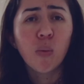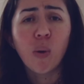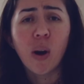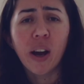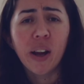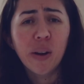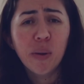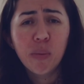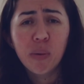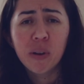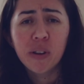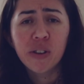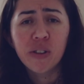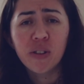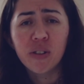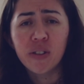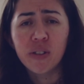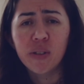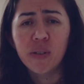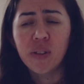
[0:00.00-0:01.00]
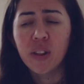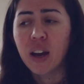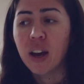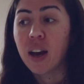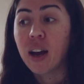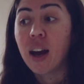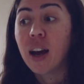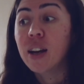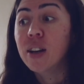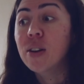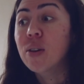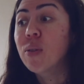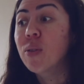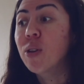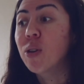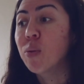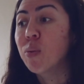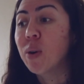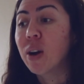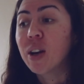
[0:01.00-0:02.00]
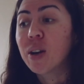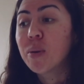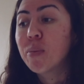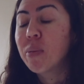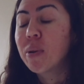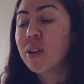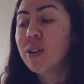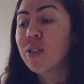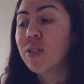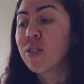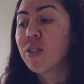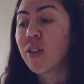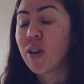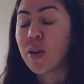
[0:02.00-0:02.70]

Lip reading: Why do printers do that? I don't know. Why are printers